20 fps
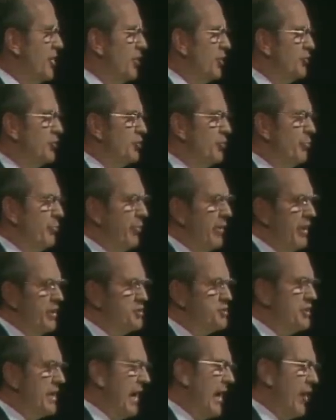to
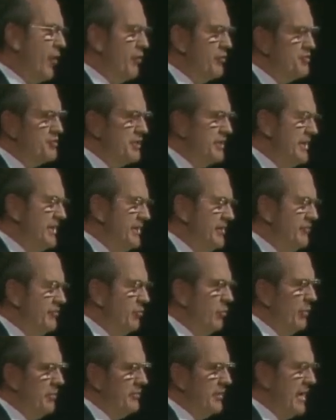brush our teeth
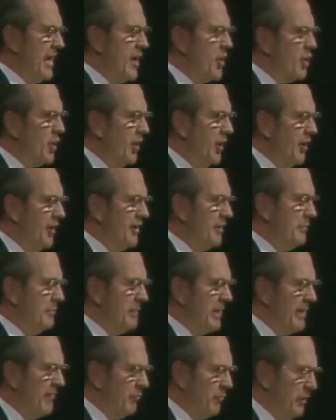with an alcoholic
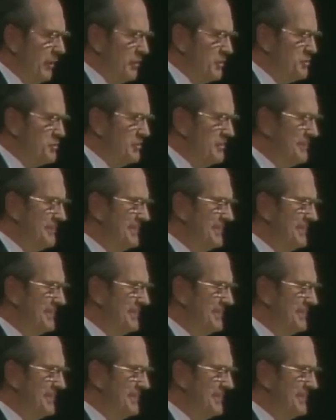beverage.